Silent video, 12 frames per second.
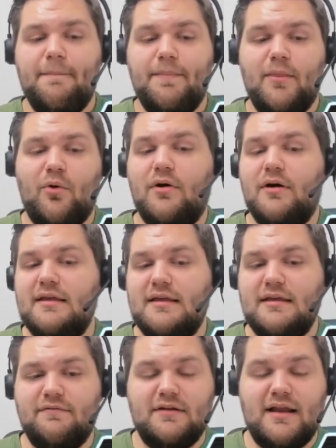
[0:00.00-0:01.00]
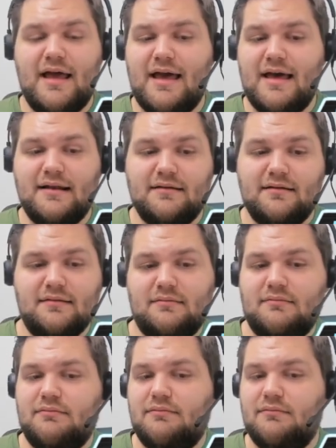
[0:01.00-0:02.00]
or he even had
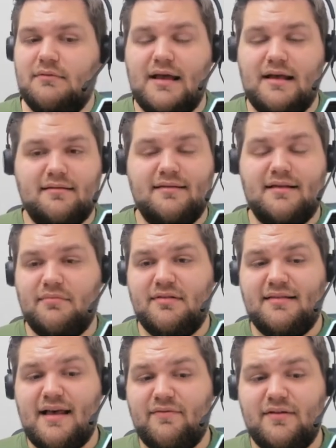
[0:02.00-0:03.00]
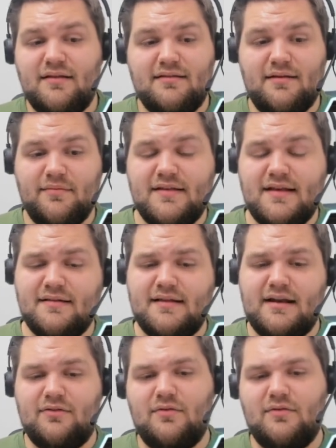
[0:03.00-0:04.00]
some seven, some six,
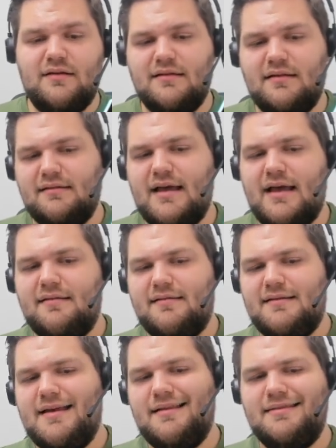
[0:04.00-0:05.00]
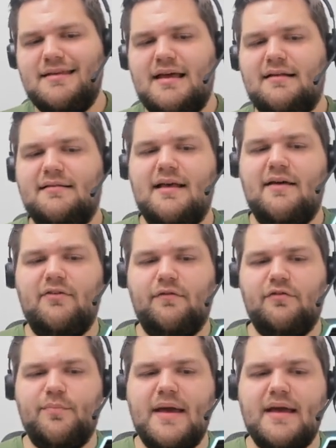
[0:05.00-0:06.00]
and as you see in this case, he had the ace seven
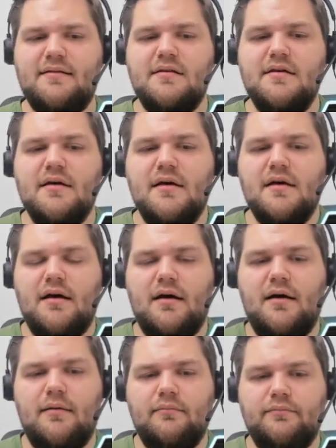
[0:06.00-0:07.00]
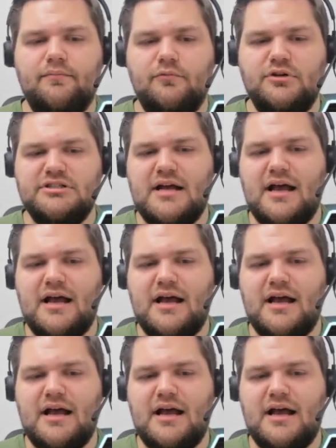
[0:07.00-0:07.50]
of spades, which I